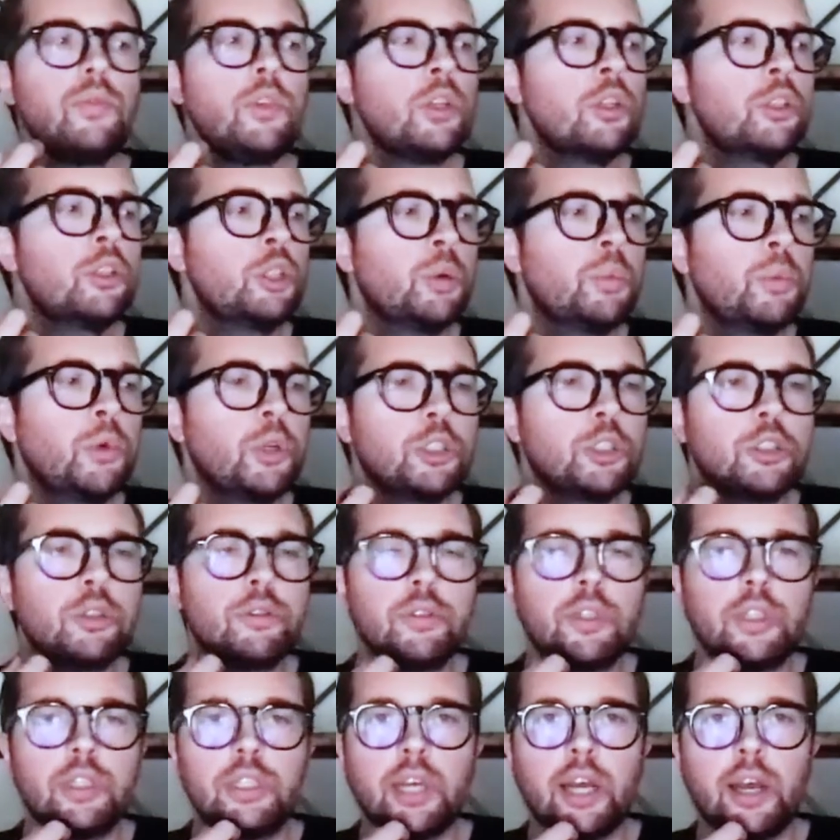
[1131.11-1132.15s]
So most of
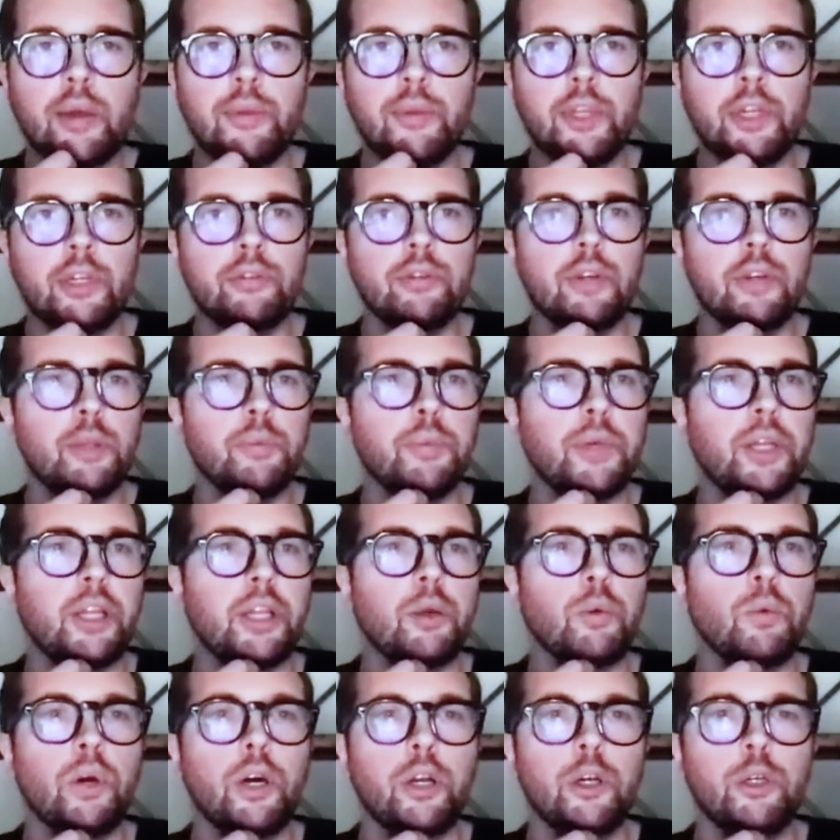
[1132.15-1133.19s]
the time they're run by
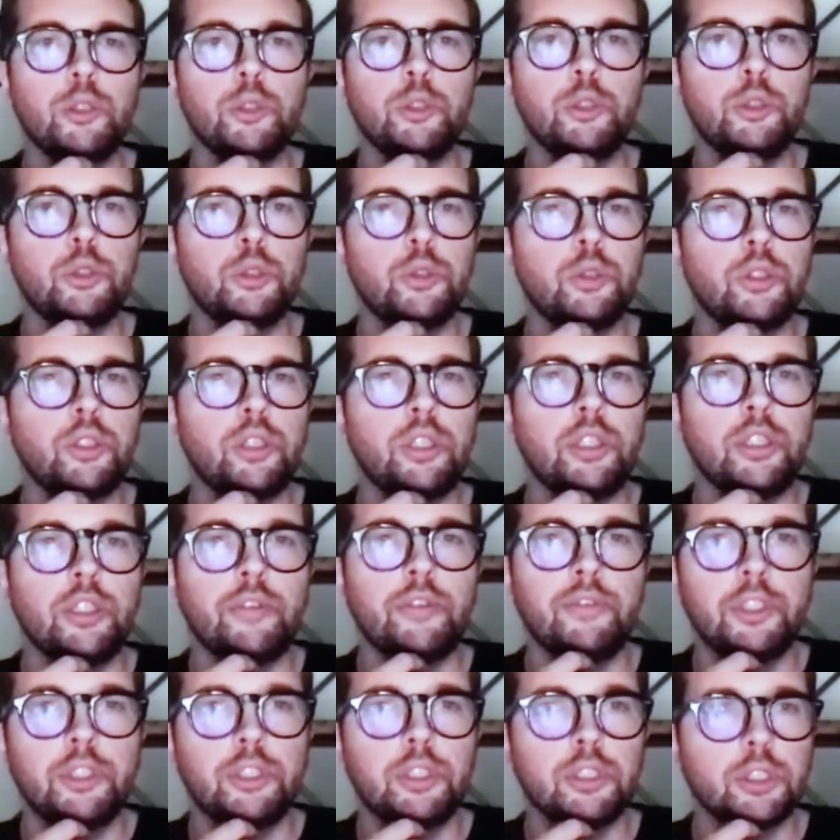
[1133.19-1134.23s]
like one or two
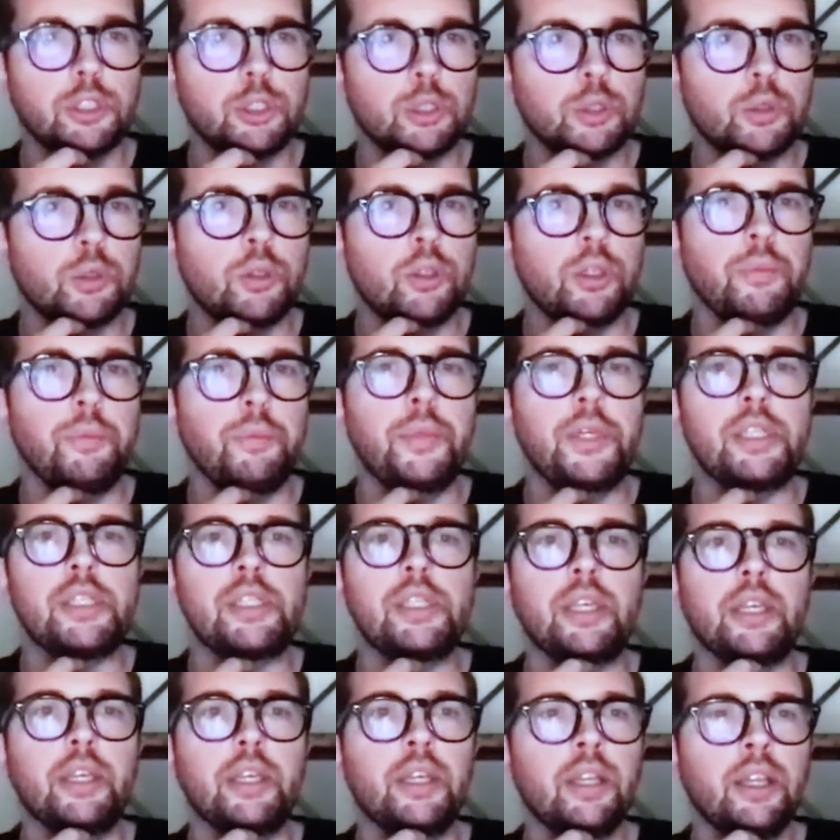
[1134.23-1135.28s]
individuals who are
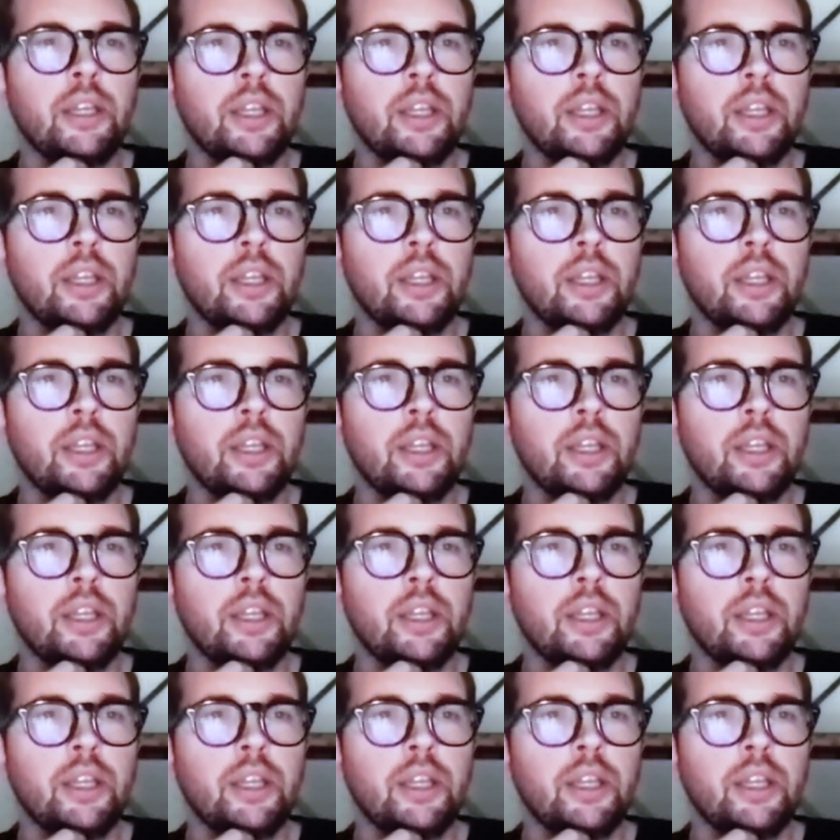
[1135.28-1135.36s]
busy